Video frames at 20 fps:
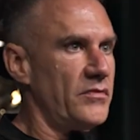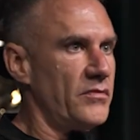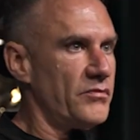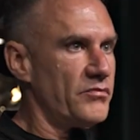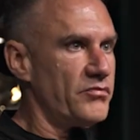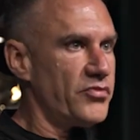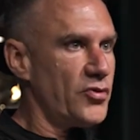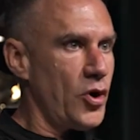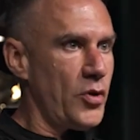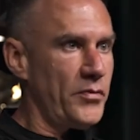
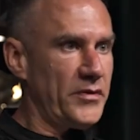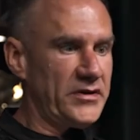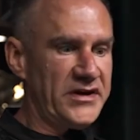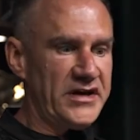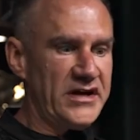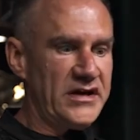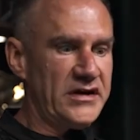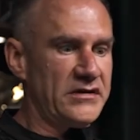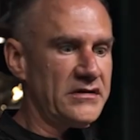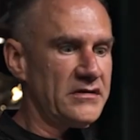
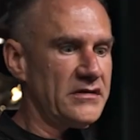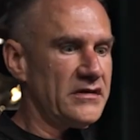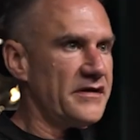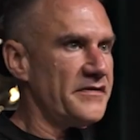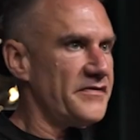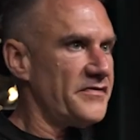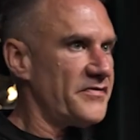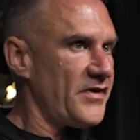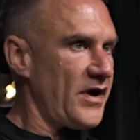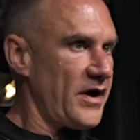bromelain,
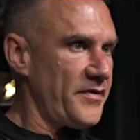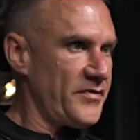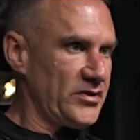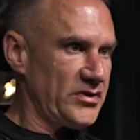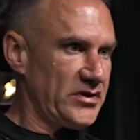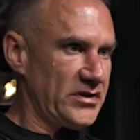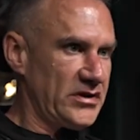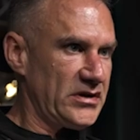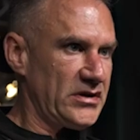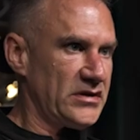and
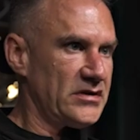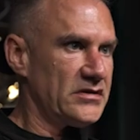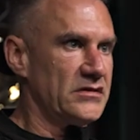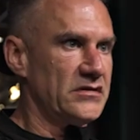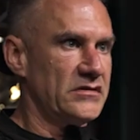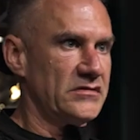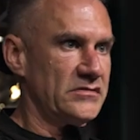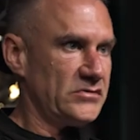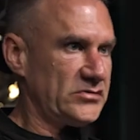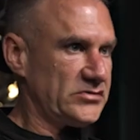thymulin in it,
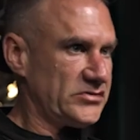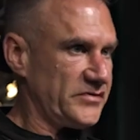which